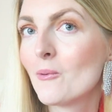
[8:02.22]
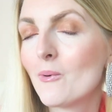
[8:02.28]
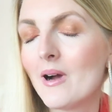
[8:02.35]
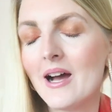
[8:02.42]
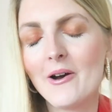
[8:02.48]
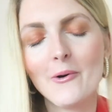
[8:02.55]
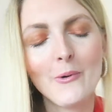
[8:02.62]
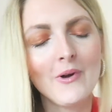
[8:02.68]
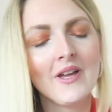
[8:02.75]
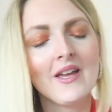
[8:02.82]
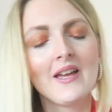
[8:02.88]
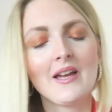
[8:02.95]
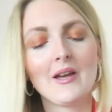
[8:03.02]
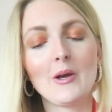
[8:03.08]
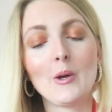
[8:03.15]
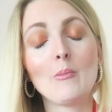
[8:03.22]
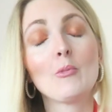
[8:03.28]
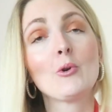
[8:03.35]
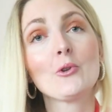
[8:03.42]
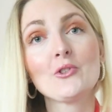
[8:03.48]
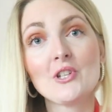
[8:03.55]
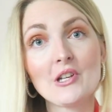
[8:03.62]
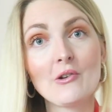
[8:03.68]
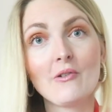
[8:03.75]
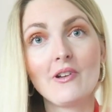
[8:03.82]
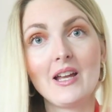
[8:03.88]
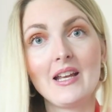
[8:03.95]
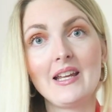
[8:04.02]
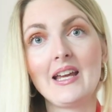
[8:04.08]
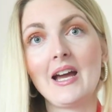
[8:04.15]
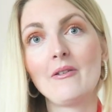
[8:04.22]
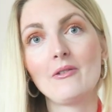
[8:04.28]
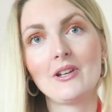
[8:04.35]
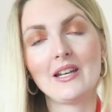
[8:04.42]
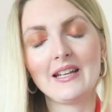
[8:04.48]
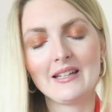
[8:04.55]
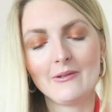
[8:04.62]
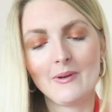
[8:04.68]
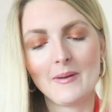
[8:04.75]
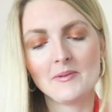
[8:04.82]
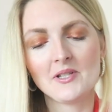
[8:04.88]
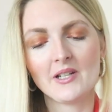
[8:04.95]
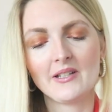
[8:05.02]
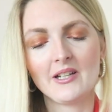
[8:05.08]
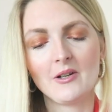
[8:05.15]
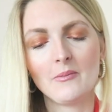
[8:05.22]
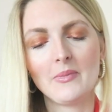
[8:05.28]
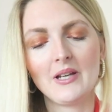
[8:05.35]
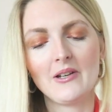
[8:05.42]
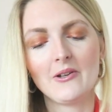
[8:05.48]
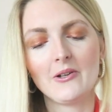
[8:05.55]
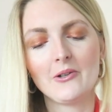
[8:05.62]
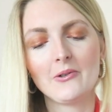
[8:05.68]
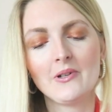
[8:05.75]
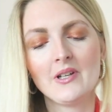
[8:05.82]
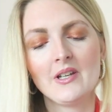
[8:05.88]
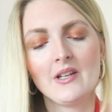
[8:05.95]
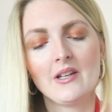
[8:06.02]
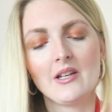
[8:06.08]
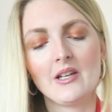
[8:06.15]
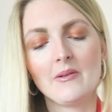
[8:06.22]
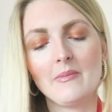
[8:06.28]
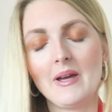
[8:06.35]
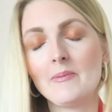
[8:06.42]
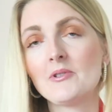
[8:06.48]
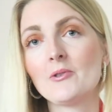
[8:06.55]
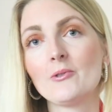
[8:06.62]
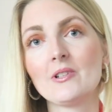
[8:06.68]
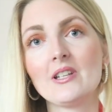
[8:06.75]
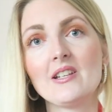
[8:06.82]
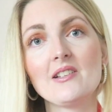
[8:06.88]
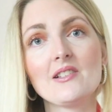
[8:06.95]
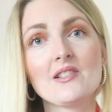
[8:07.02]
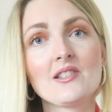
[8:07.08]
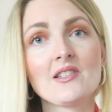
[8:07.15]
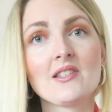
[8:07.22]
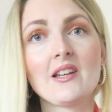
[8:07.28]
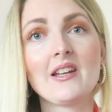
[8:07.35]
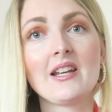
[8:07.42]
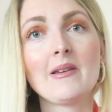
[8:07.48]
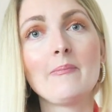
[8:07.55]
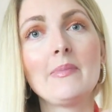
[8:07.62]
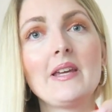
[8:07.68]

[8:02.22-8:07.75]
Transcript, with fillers: wow. Um, Lott Gioielli, I will link the website down below. Um, absolutely stunning